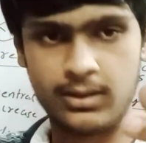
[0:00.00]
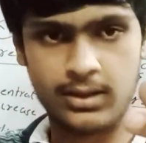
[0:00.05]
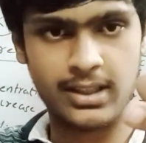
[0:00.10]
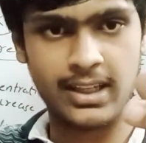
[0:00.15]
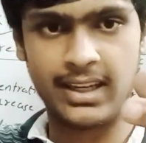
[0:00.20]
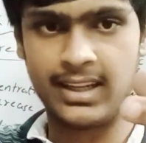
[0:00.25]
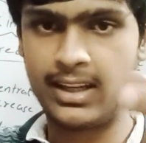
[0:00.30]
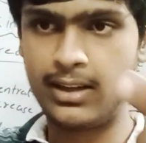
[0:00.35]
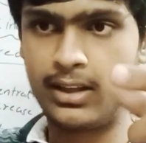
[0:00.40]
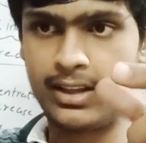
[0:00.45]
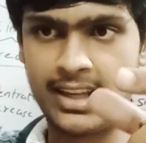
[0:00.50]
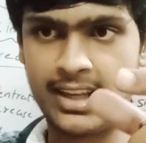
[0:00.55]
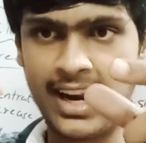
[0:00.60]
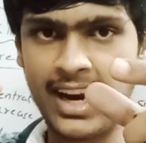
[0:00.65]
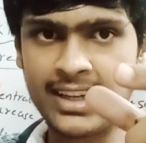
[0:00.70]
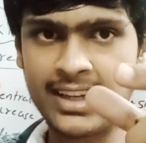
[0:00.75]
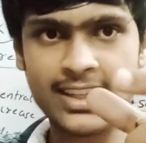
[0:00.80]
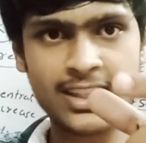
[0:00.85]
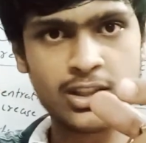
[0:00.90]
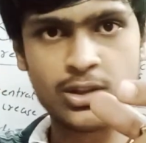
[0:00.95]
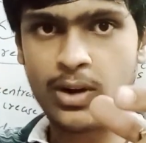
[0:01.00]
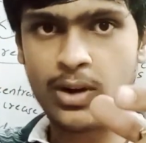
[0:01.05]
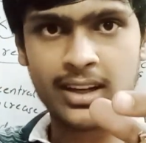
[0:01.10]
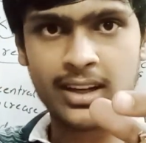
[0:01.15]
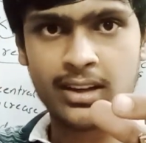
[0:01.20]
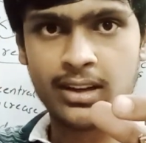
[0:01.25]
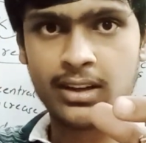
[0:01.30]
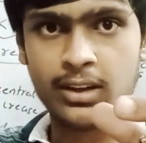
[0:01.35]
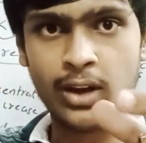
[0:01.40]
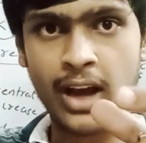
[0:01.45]
The reactants
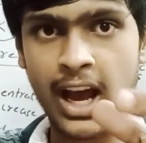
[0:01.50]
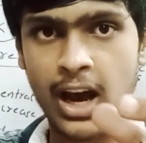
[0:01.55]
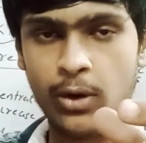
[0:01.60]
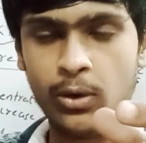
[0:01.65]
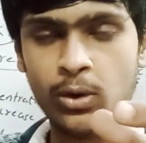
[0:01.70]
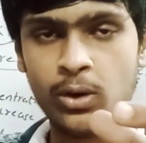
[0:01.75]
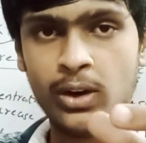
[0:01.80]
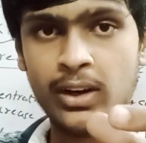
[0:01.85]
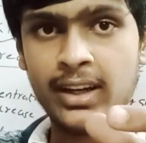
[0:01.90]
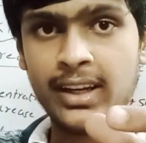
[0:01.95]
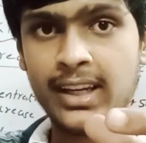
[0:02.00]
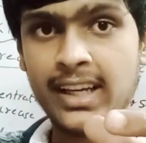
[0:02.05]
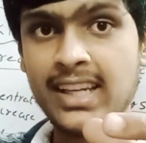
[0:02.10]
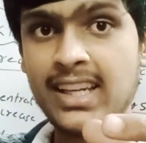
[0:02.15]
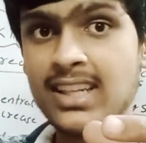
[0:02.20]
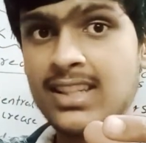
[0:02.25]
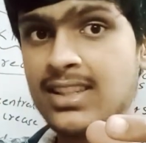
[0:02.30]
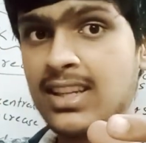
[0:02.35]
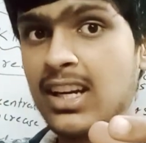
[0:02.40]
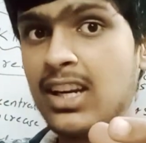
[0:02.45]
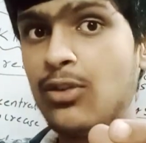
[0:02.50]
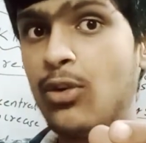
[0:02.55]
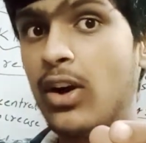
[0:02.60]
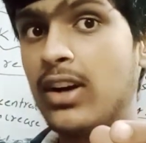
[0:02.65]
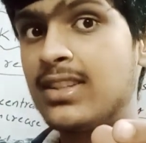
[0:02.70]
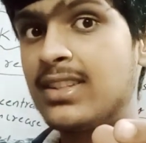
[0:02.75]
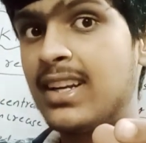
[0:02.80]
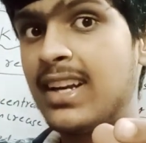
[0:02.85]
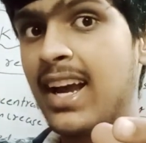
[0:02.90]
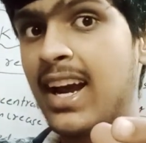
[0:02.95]
you have, initially
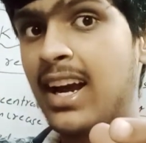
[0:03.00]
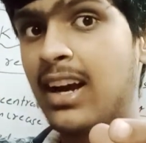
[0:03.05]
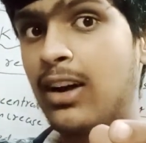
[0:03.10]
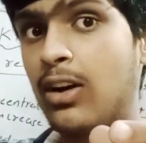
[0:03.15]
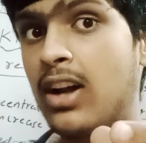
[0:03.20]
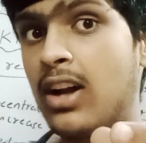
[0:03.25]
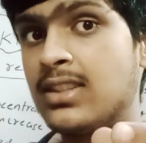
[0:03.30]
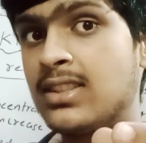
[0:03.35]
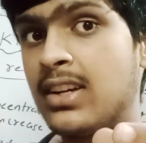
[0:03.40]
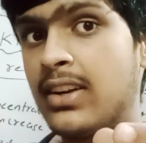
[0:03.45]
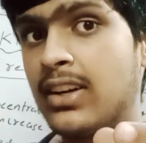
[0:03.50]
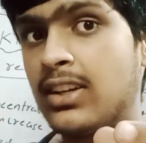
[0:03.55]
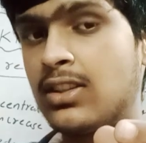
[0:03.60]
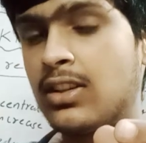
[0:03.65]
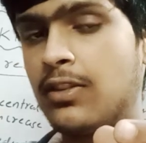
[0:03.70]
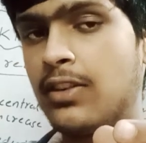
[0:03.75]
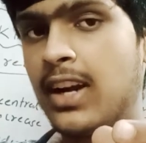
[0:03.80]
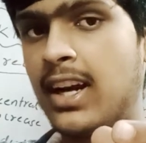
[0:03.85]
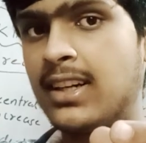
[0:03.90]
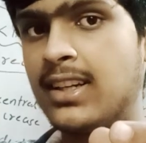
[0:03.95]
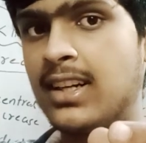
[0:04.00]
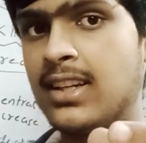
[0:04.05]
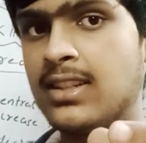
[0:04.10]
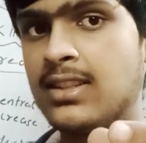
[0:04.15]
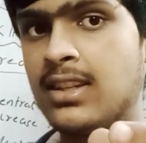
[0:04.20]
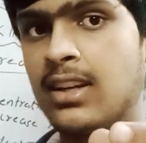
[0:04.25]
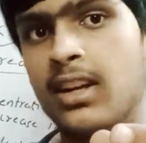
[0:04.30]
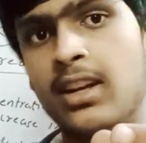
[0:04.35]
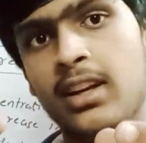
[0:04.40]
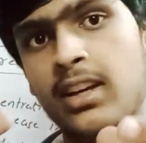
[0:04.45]
what's the concentration of
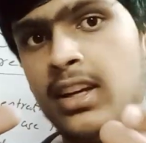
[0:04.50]
reactants?